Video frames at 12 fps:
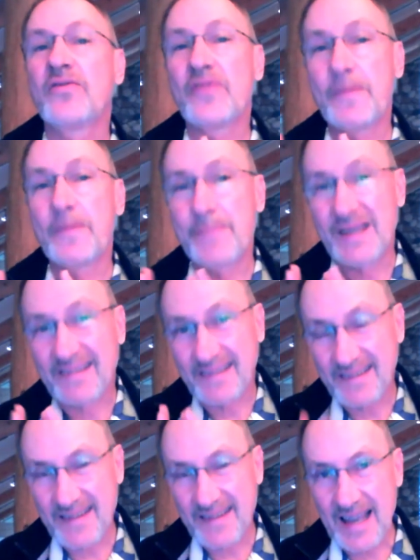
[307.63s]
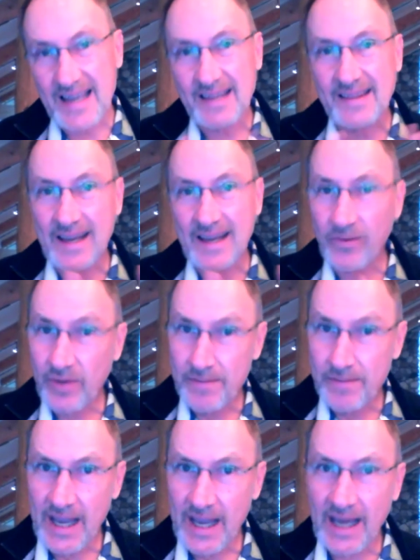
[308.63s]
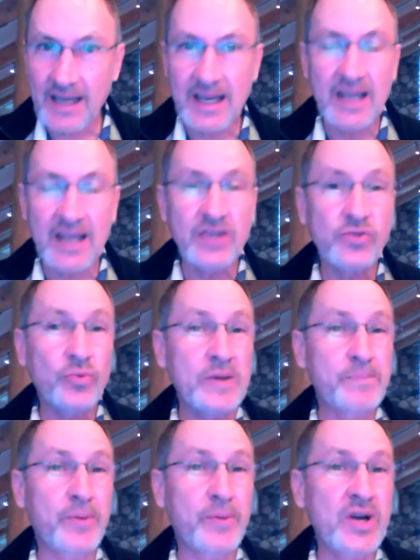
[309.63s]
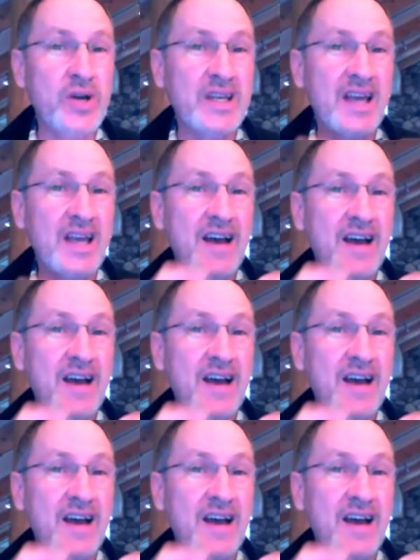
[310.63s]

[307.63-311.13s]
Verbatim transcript: The mistake that we made is we put